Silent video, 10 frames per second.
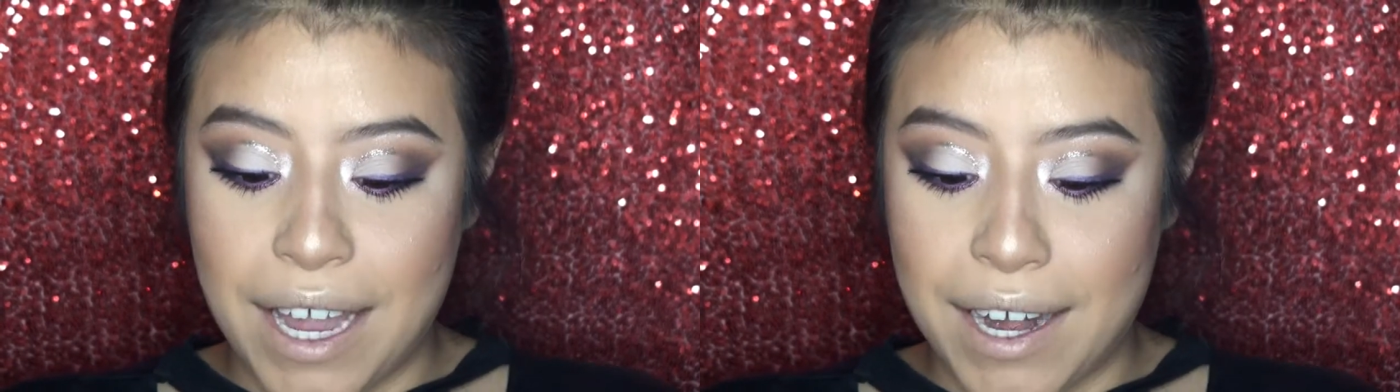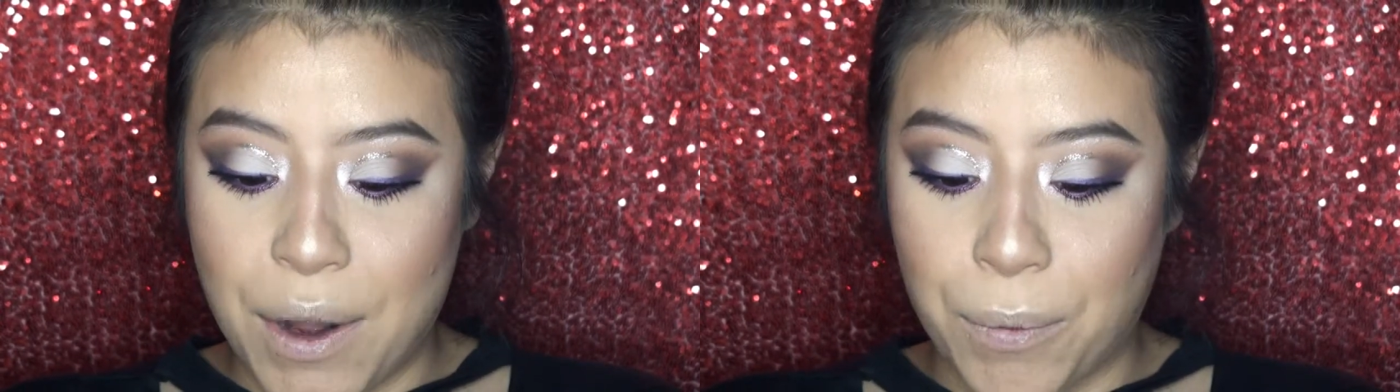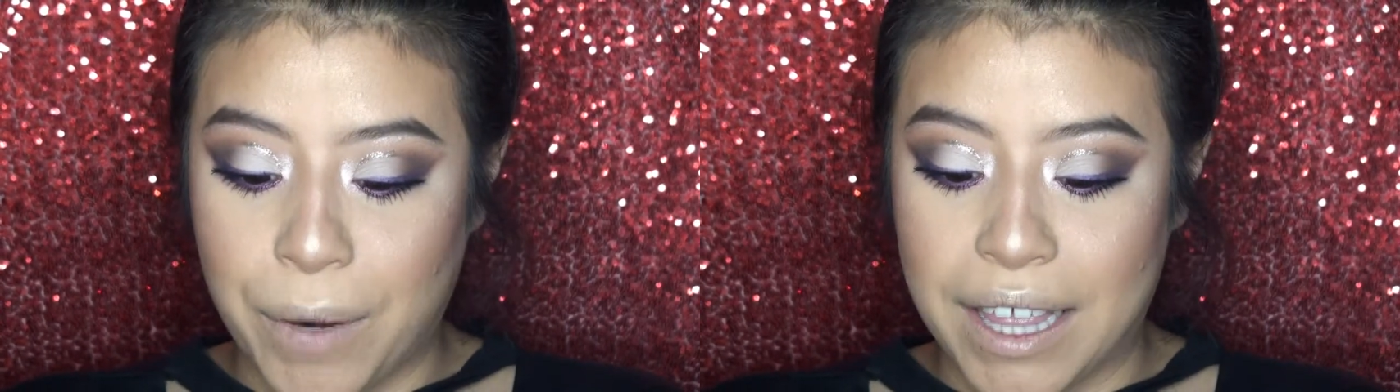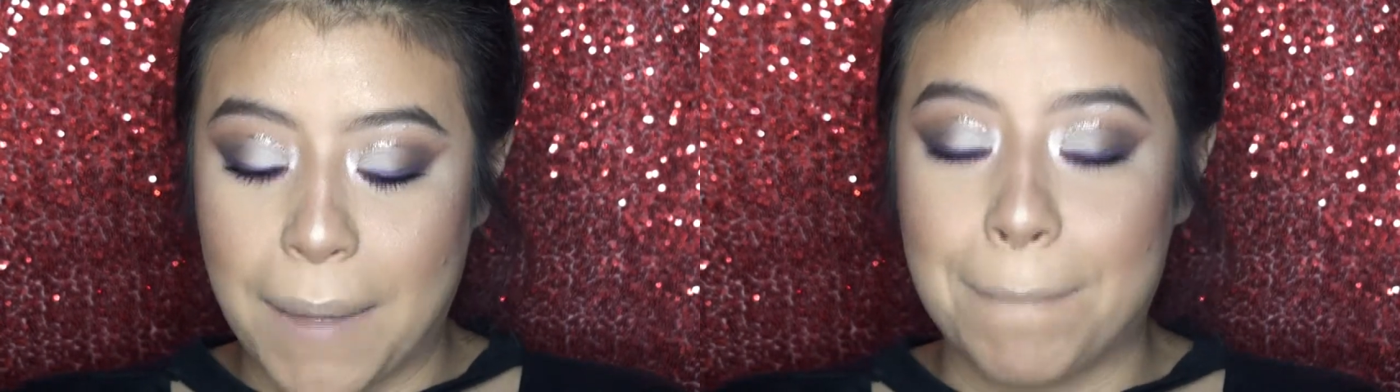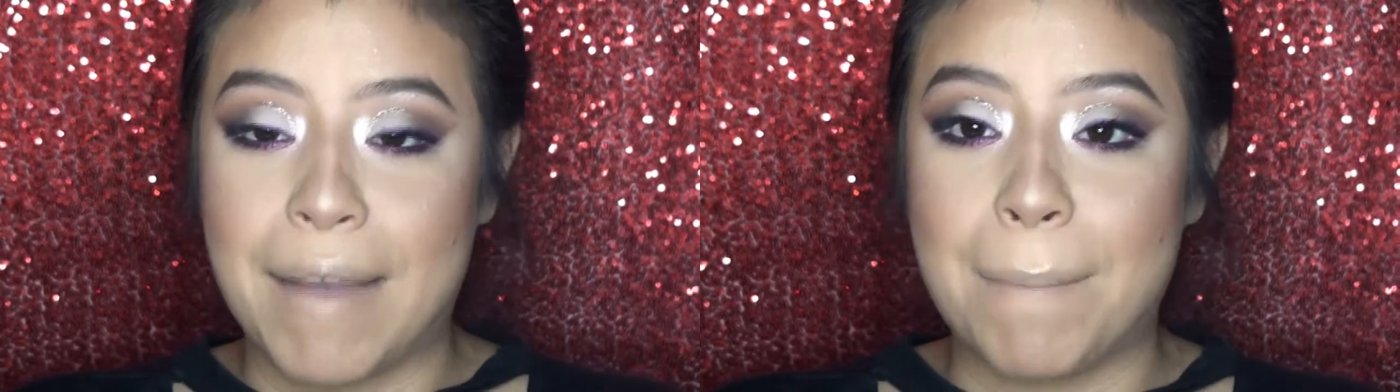in with
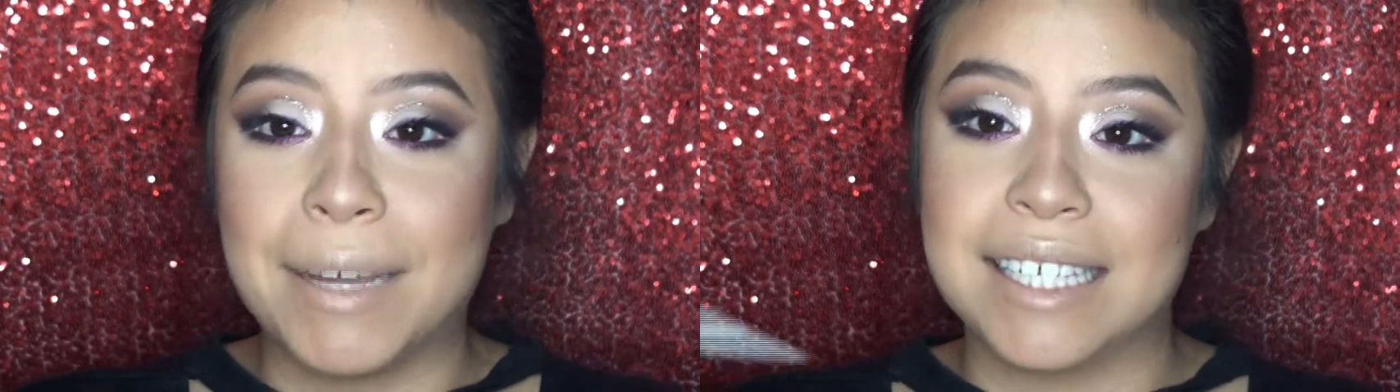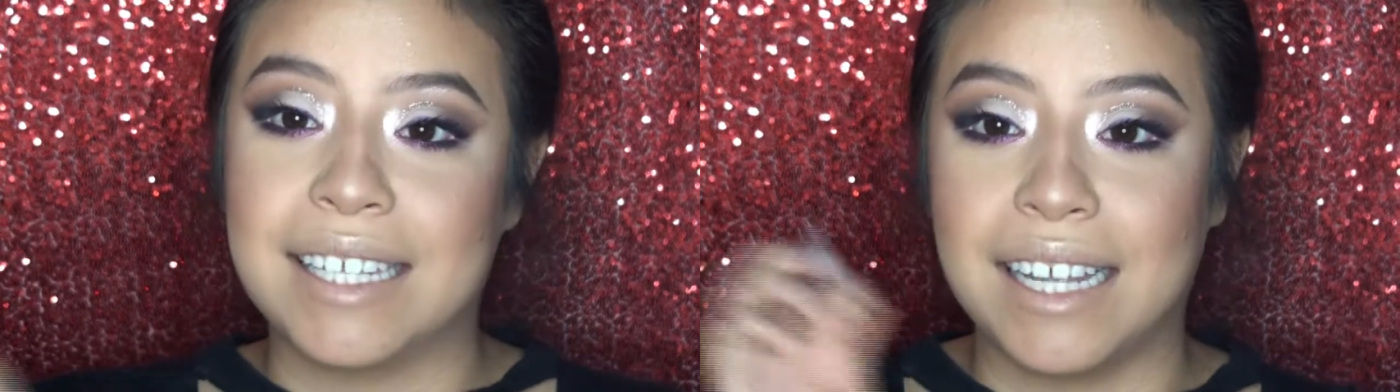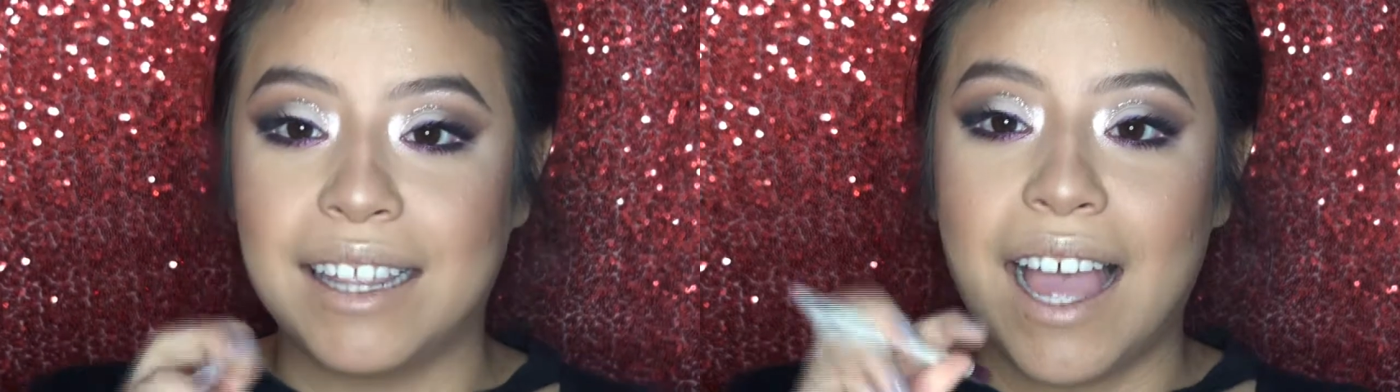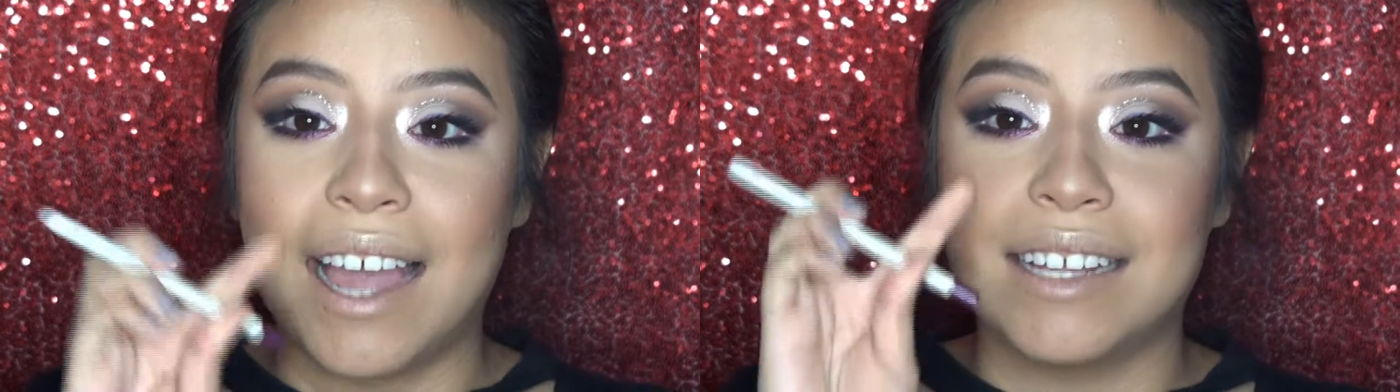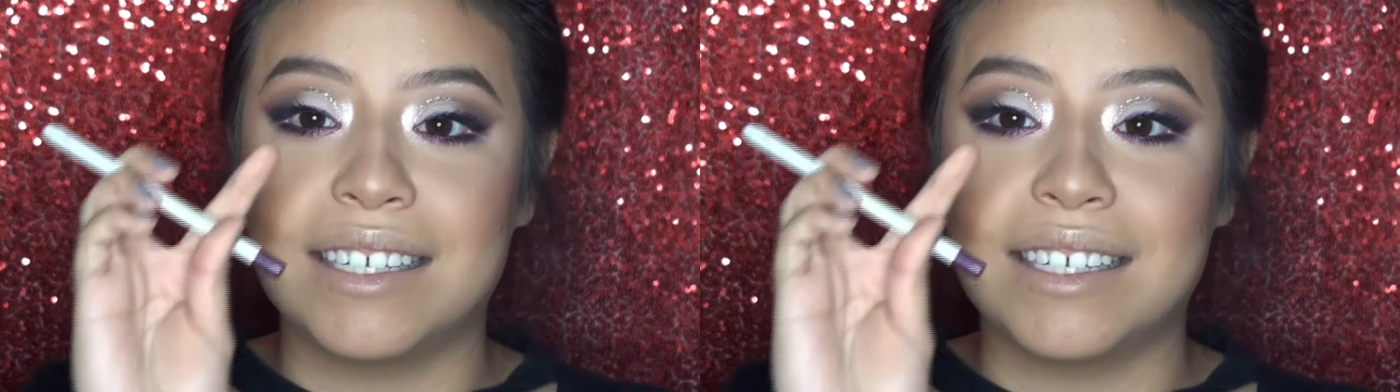Mamacita.